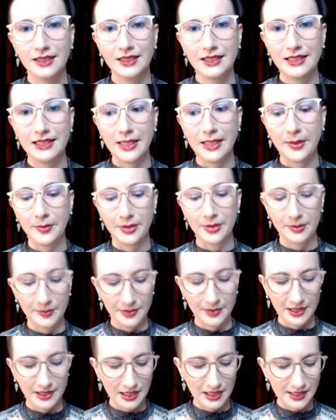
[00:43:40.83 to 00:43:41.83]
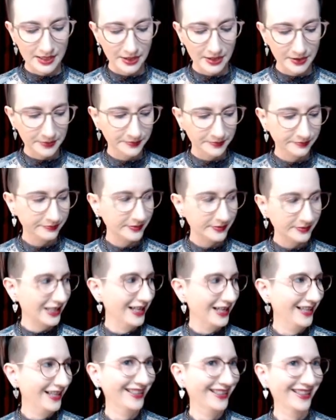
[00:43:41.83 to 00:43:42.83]
Yep, Picasso. Yeah.
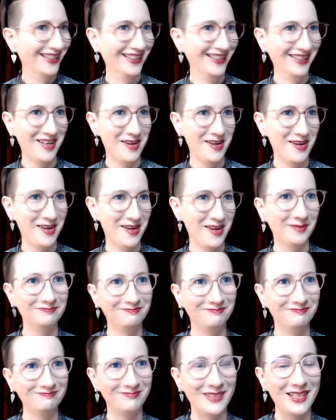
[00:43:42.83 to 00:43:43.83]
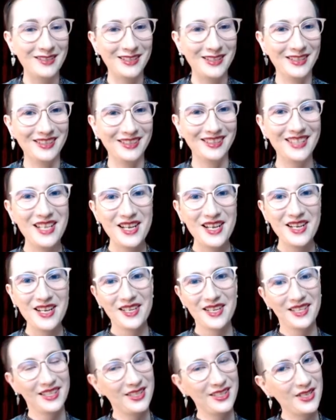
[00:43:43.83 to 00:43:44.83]
Hey. But,
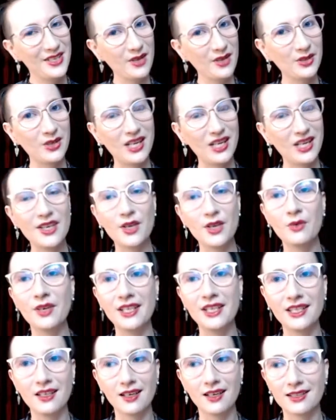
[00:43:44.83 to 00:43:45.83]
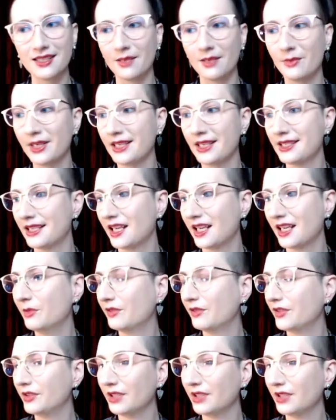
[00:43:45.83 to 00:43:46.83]
you know, look, I don't want to yuck somebody's yum. If
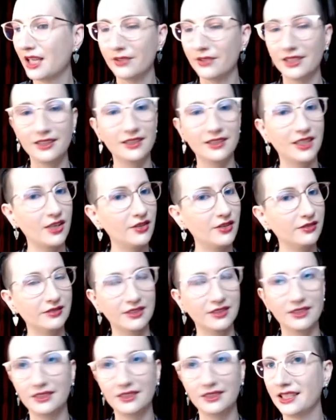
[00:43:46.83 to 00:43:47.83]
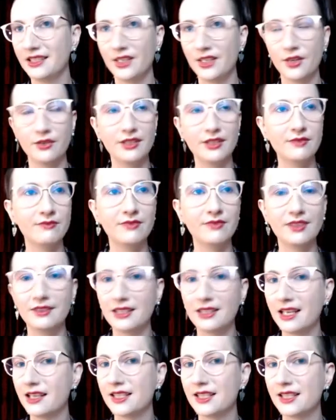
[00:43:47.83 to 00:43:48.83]
you love it, go. Oh, you, you know, actually, I don't